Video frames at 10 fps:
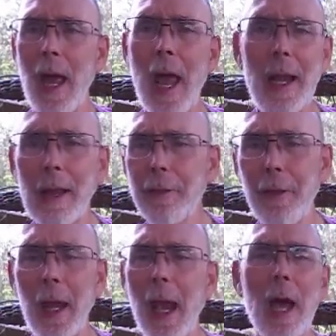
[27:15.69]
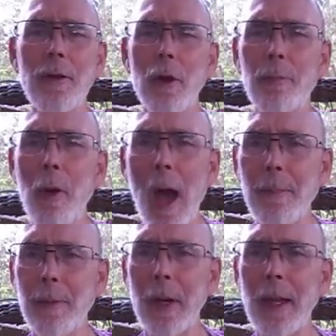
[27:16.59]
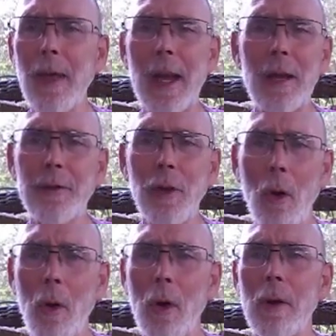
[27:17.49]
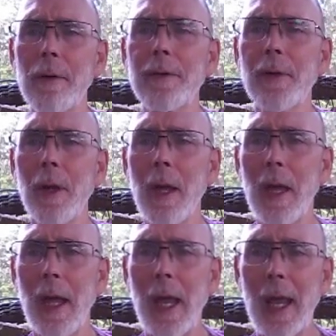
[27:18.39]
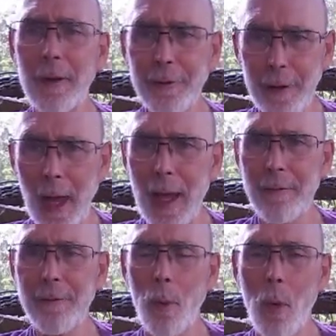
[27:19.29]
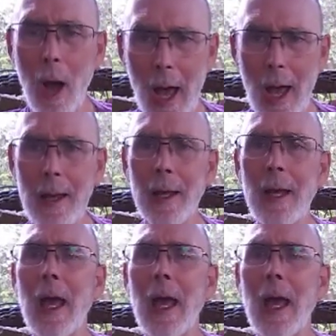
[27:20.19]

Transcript: Anything on your property that is yours is safe. Why?